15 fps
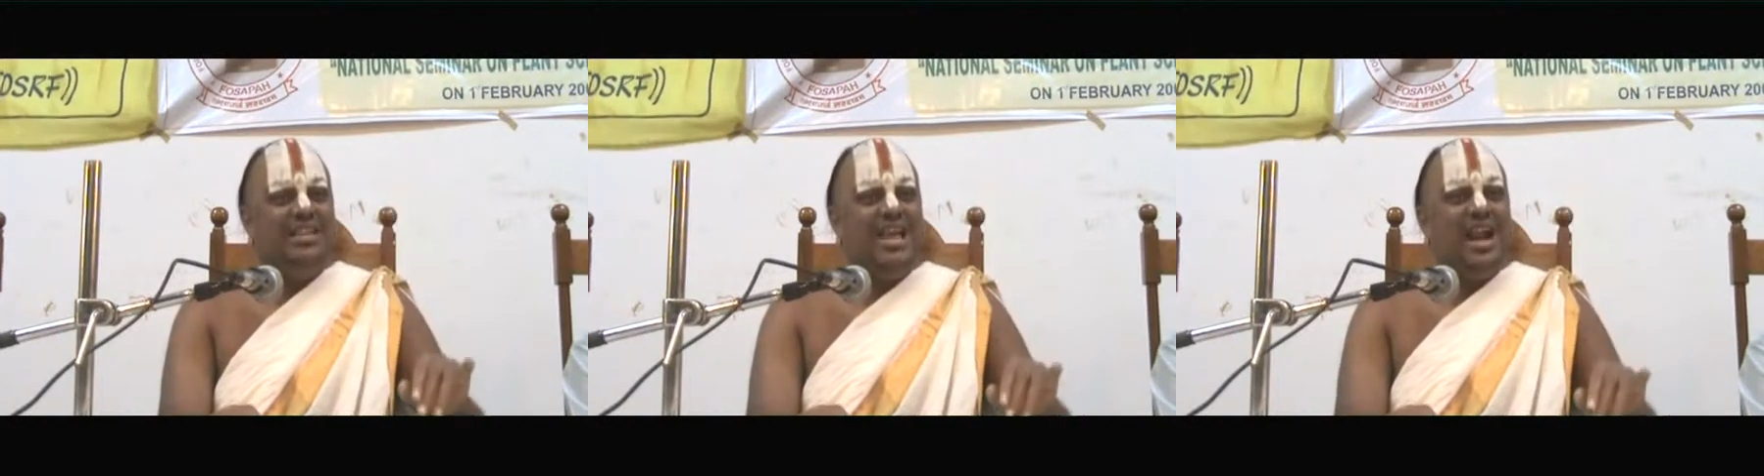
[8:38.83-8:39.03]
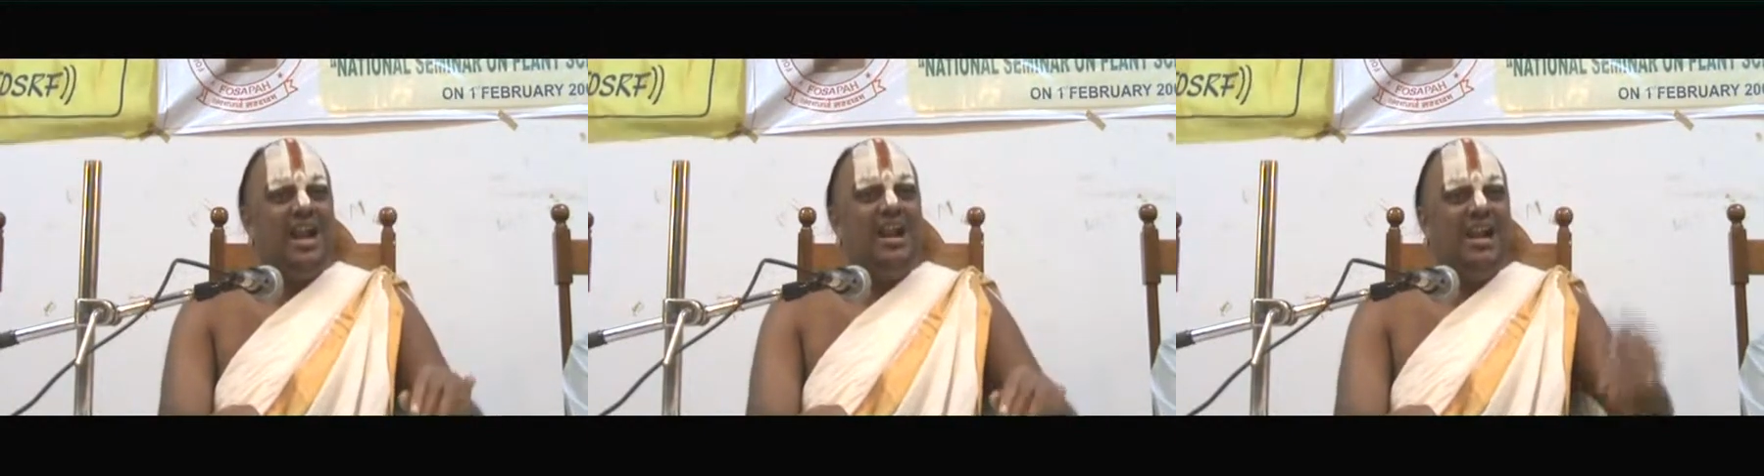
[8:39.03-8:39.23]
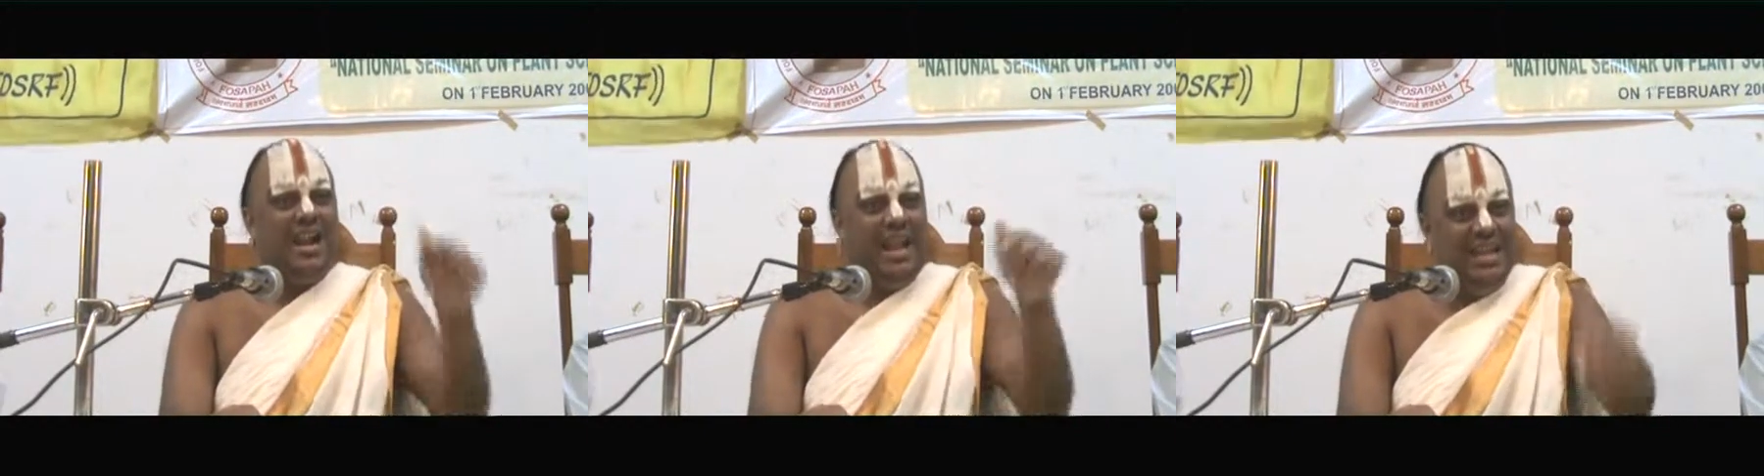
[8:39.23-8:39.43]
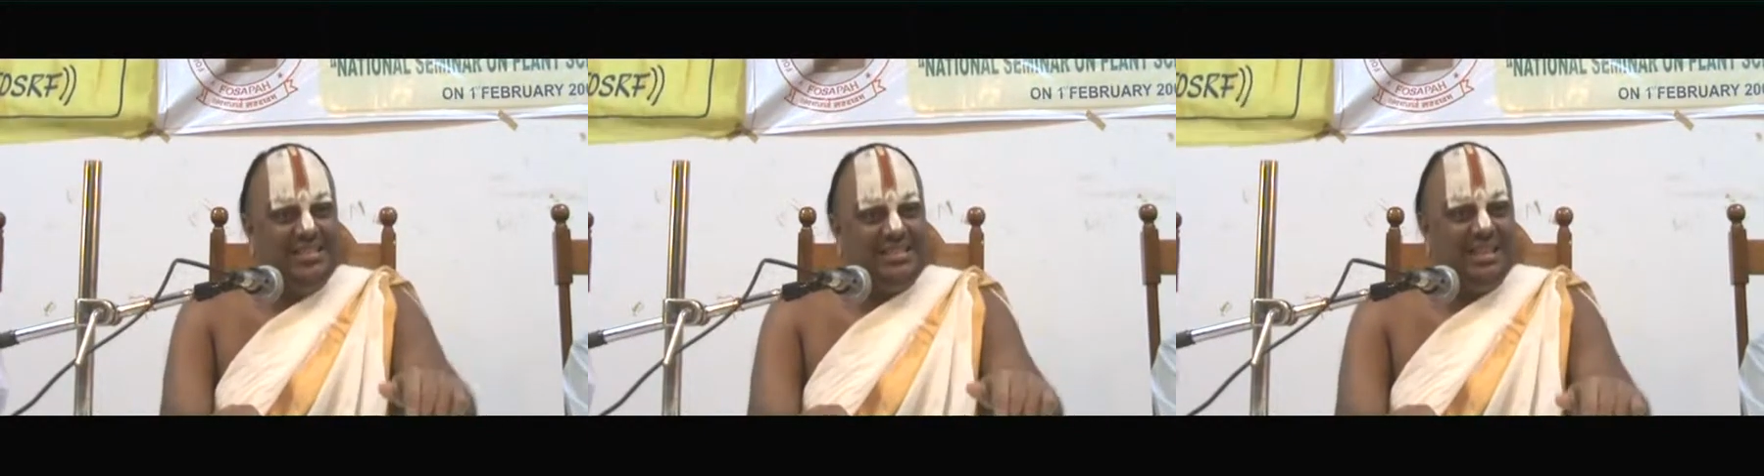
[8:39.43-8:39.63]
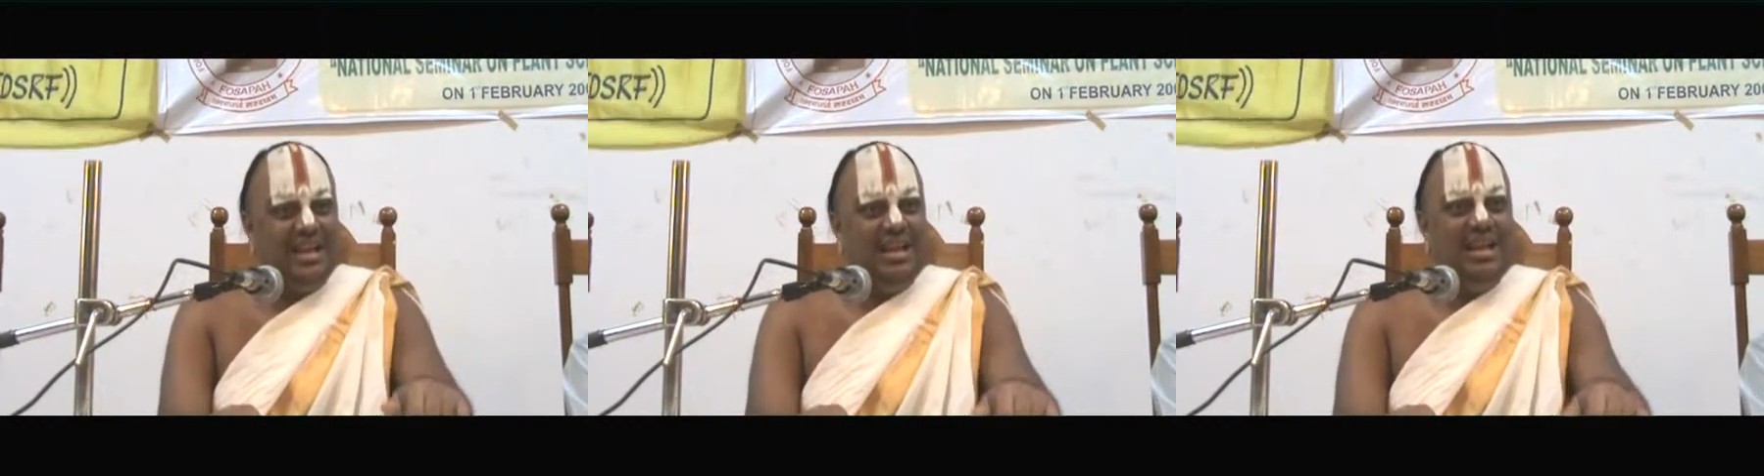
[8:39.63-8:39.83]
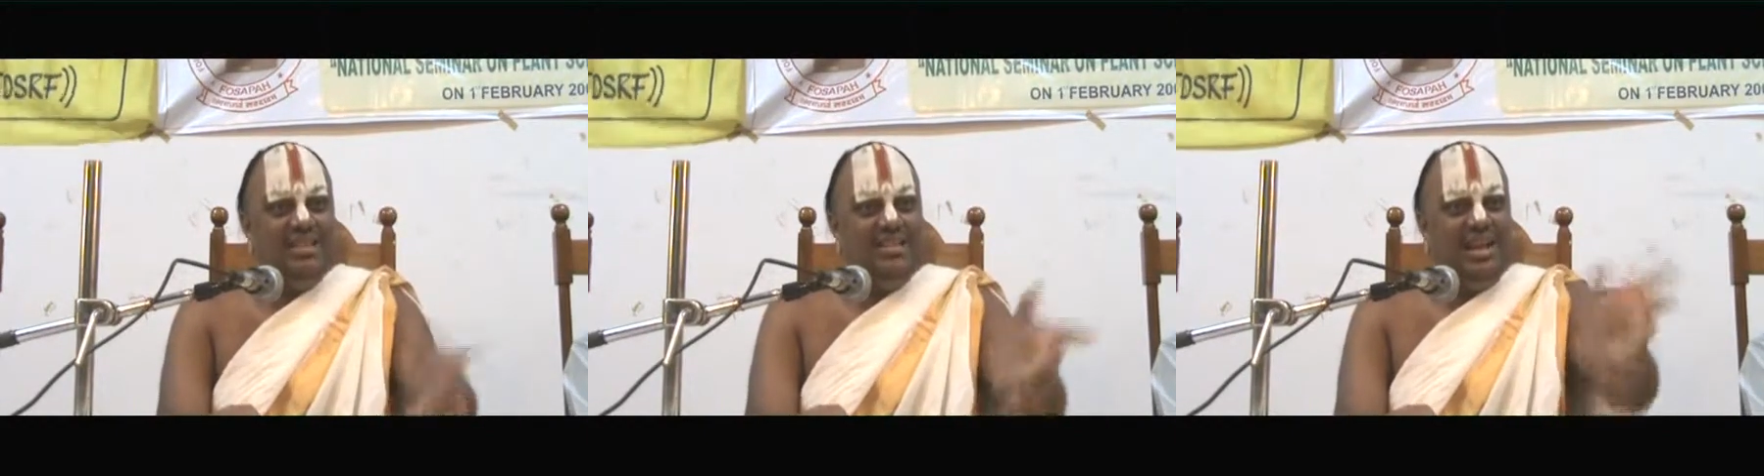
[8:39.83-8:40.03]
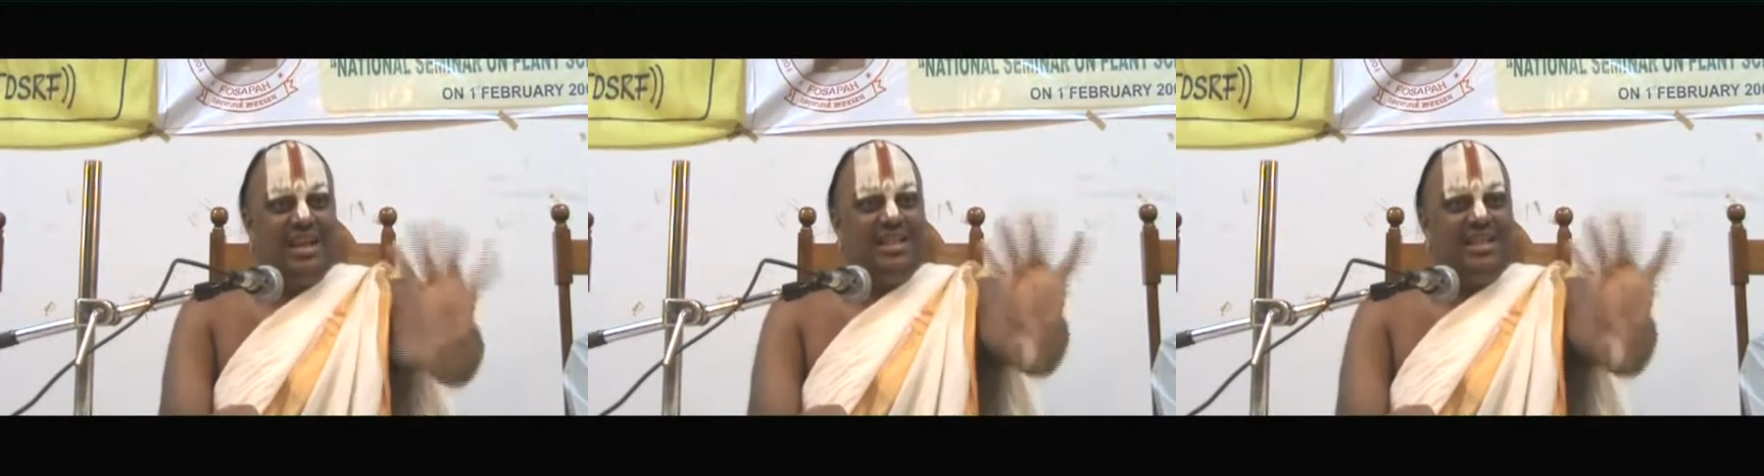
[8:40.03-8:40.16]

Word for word: were there on rice,